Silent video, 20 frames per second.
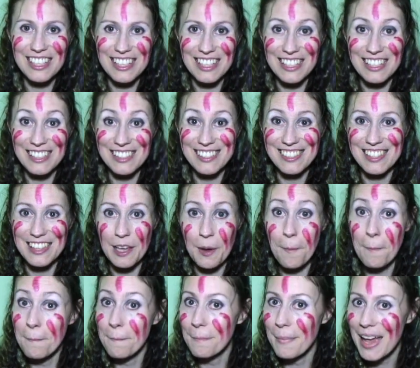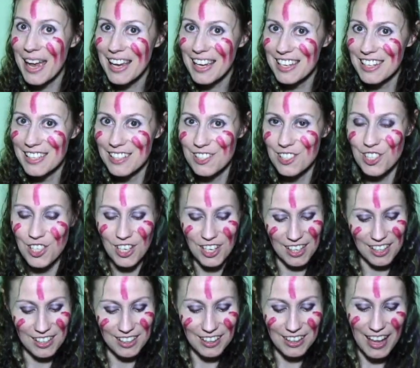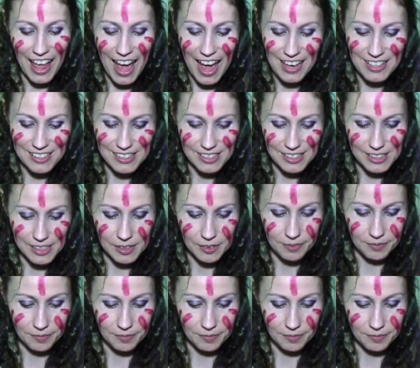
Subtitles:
is the Mage Class.